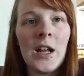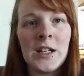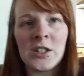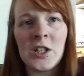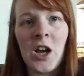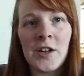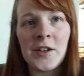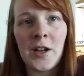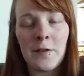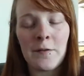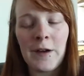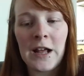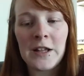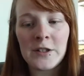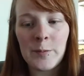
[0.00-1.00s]
started
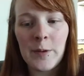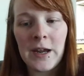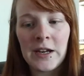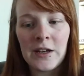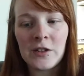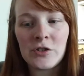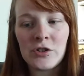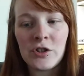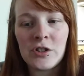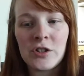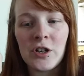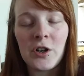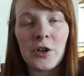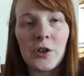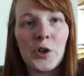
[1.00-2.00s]
off last week as
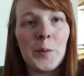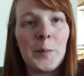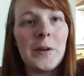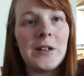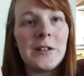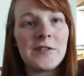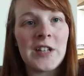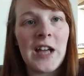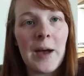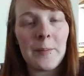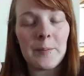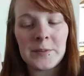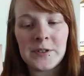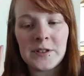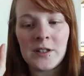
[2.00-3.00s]
just like a couple of
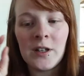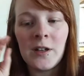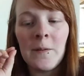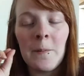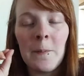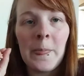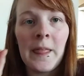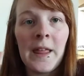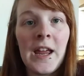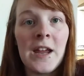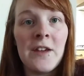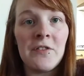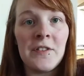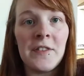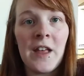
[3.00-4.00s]
taps
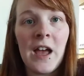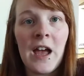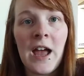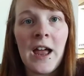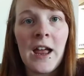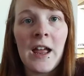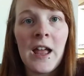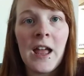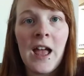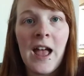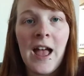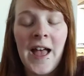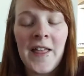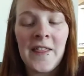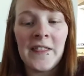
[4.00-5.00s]
here and there.
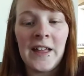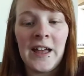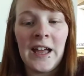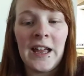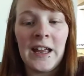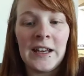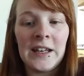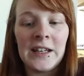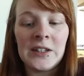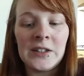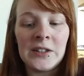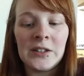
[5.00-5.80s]
And then...